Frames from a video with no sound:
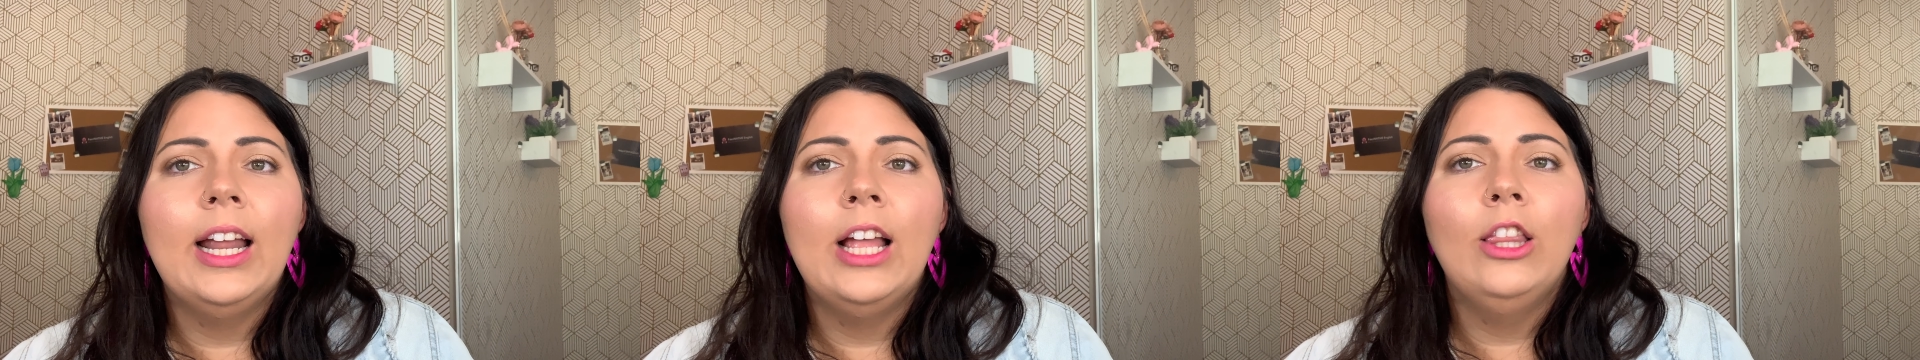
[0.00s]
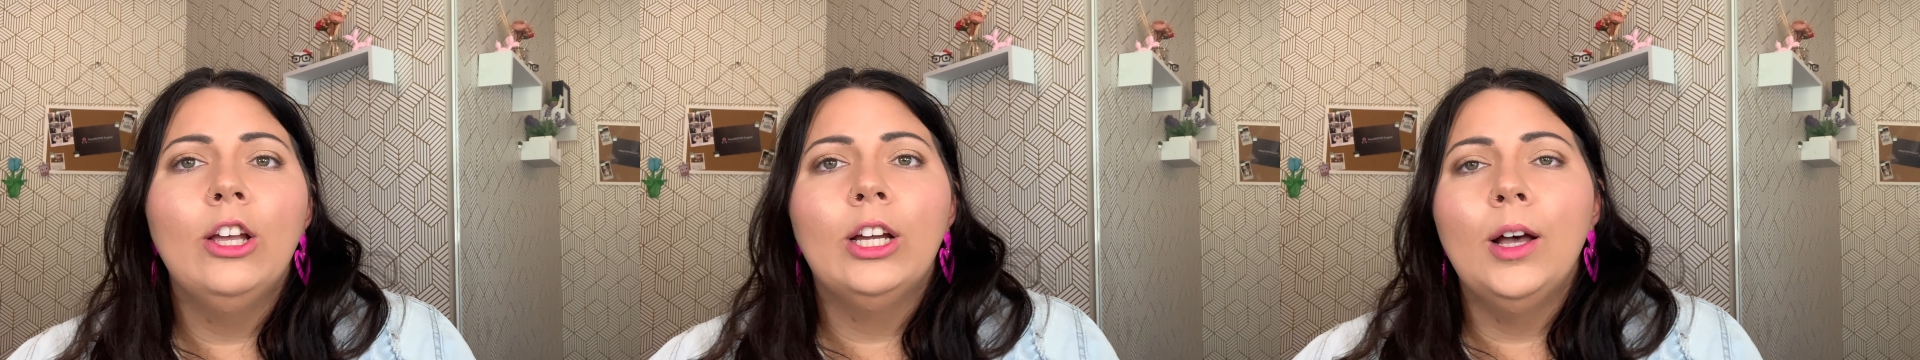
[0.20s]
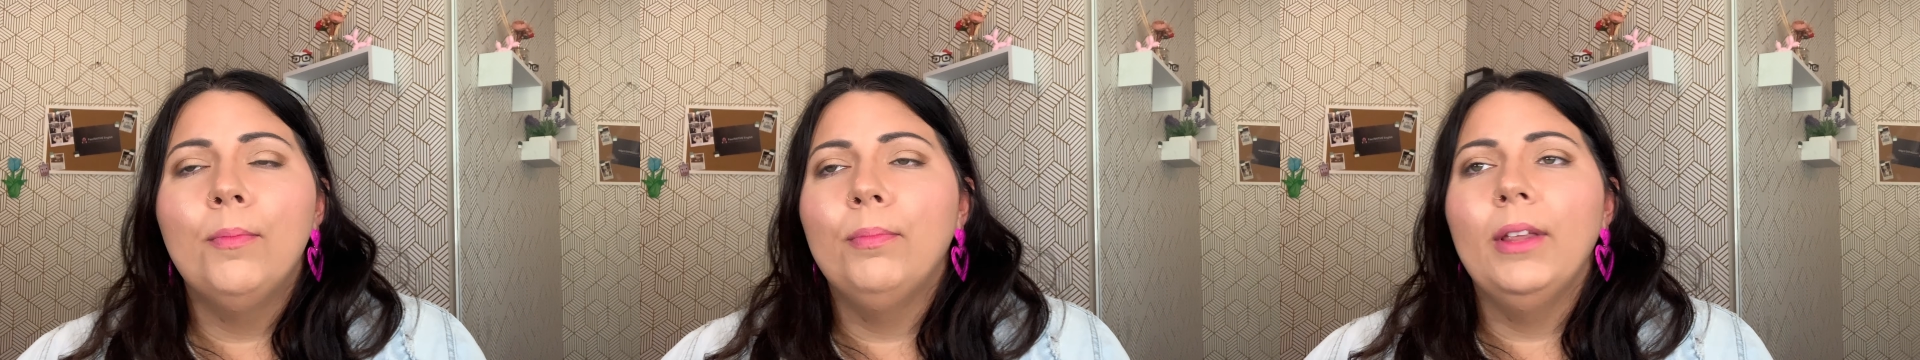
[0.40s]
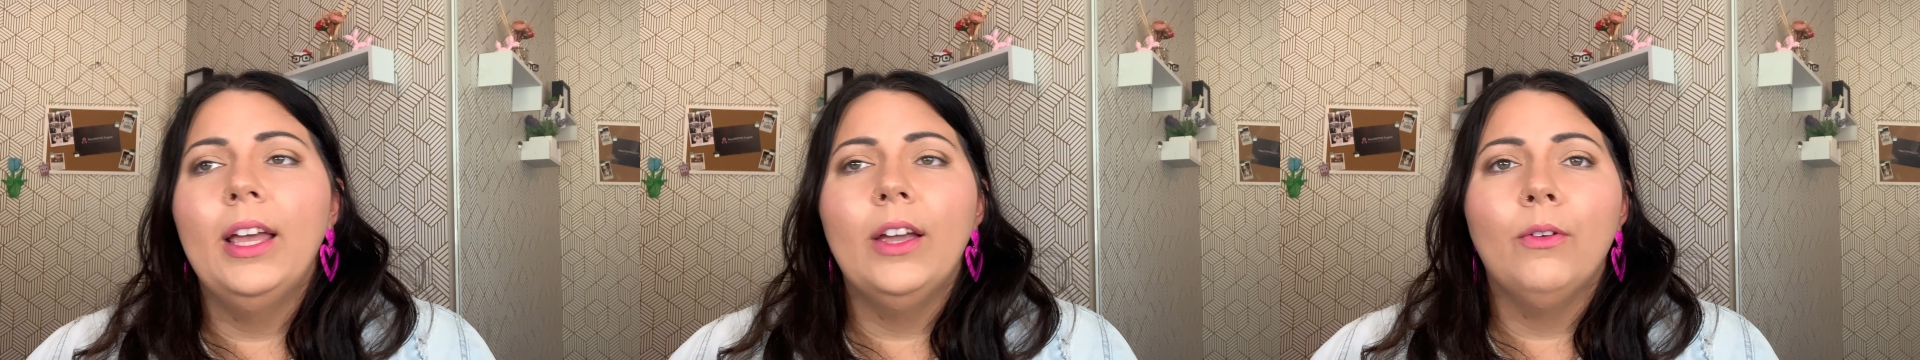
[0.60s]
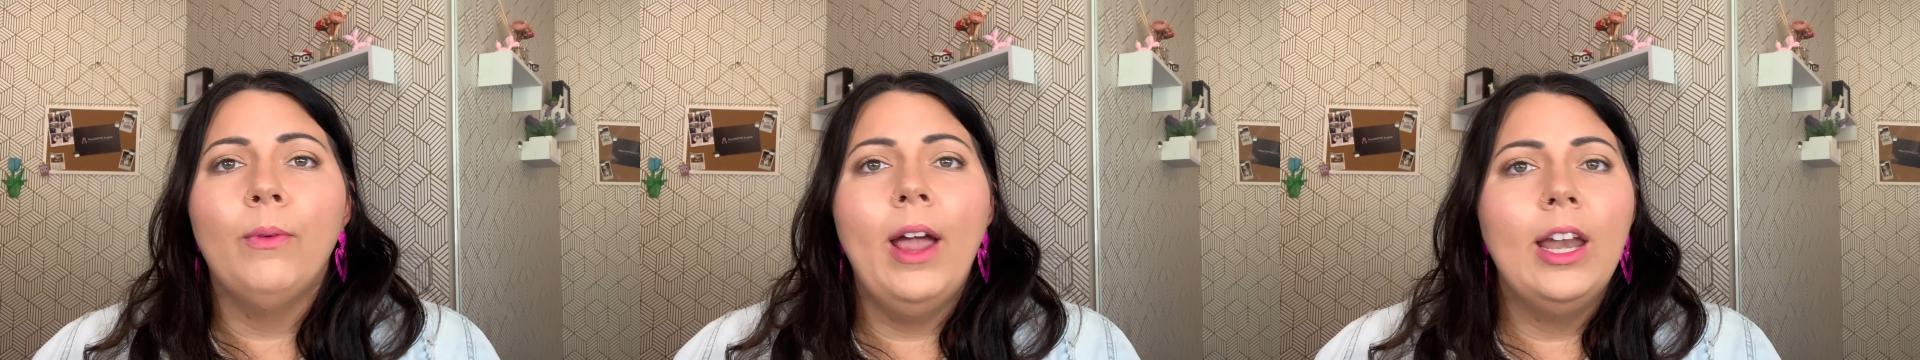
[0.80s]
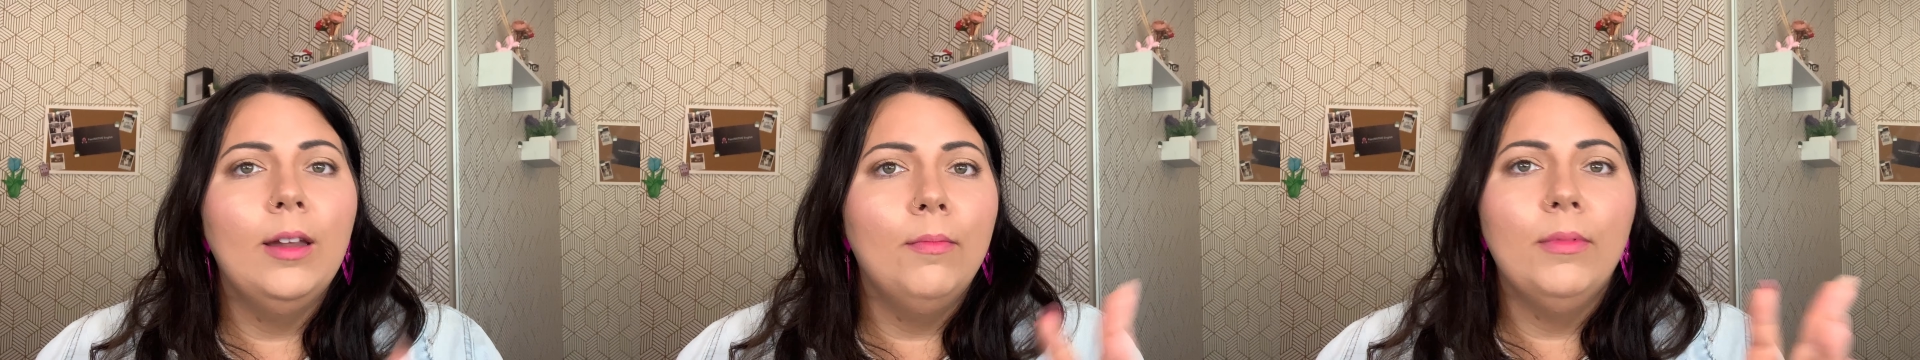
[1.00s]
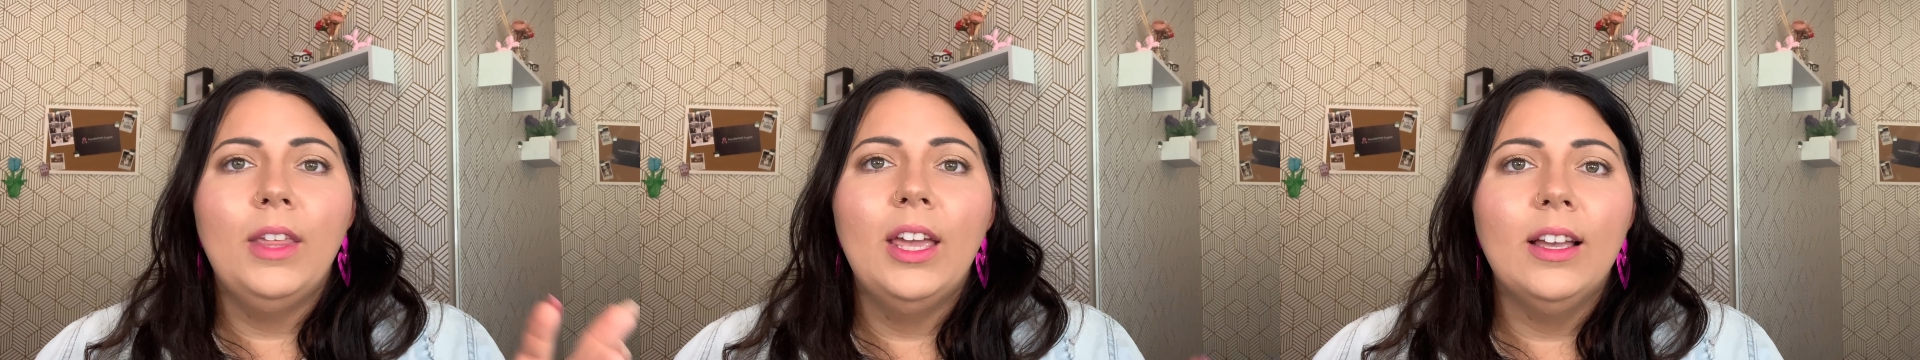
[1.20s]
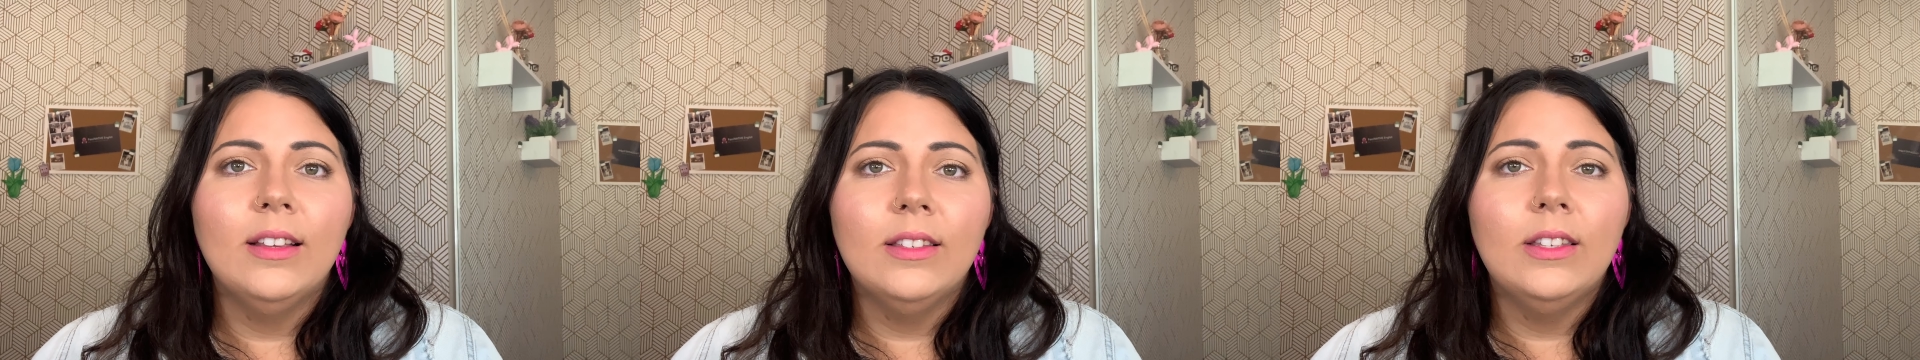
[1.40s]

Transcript: I look up like random things.